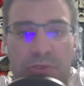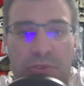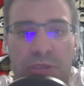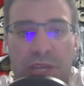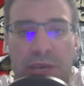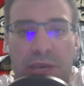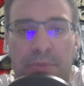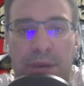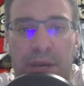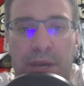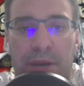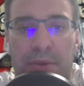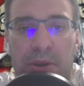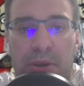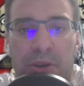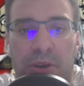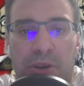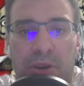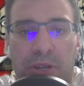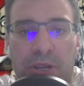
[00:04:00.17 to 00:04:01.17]
matter on
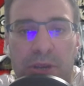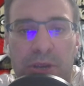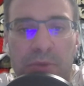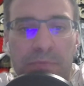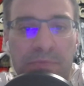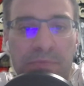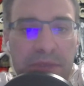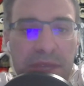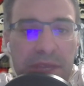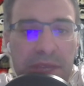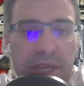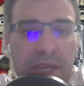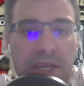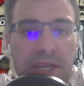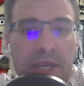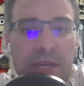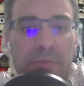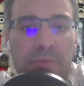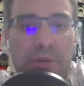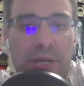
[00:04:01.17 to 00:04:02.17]
audio.
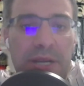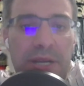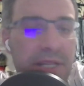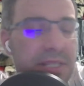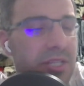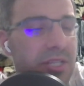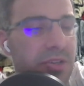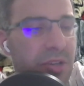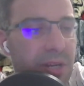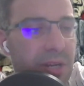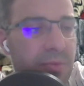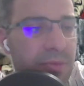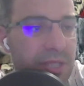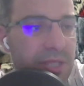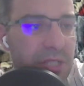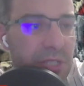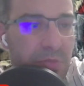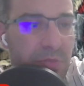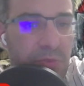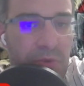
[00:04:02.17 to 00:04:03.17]
But it is incredibly
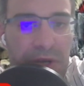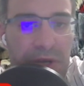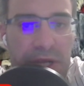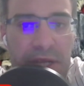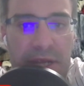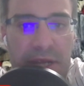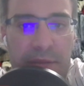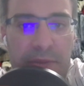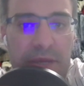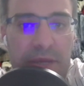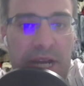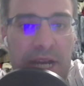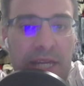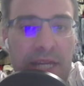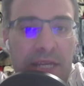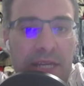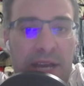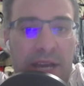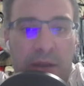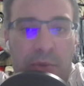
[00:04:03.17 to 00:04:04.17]
disappointing. I mean, I
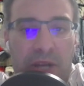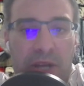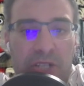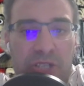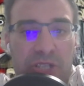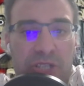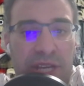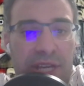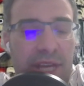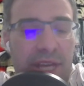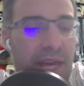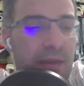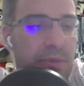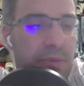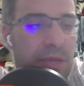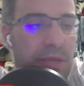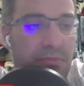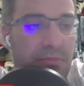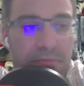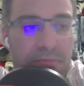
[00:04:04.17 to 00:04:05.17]
watched that game
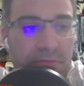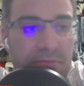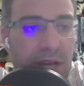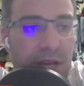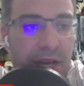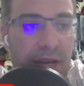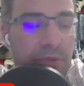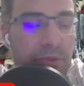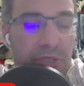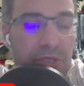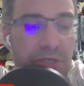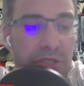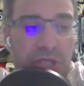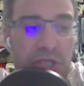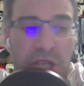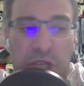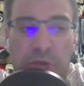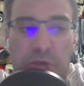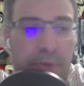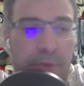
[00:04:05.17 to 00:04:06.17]
and I was in
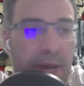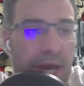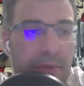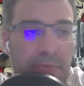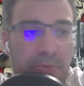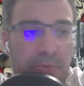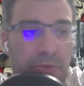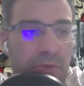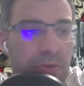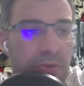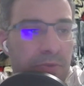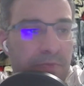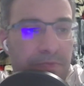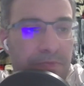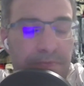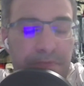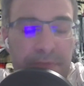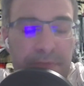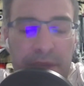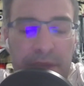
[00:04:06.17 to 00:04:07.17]
such a bad mood
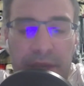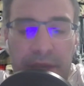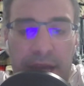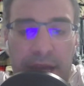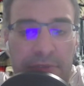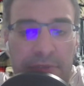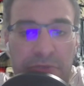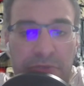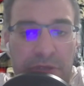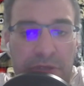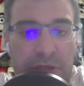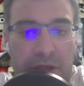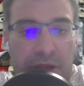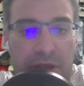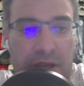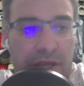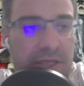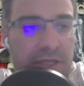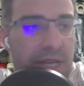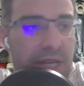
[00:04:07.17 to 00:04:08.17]
after the
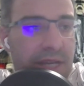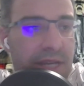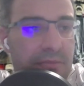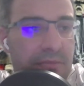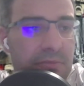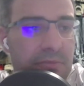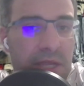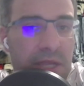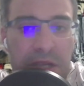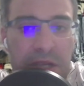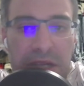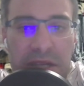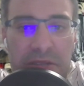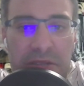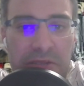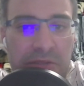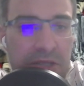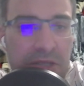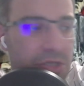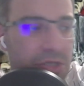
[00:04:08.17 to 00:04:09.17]
loss. I
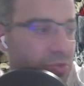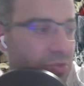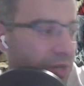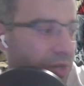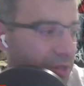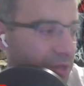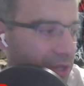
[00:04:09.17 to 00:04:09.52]
didn't do anything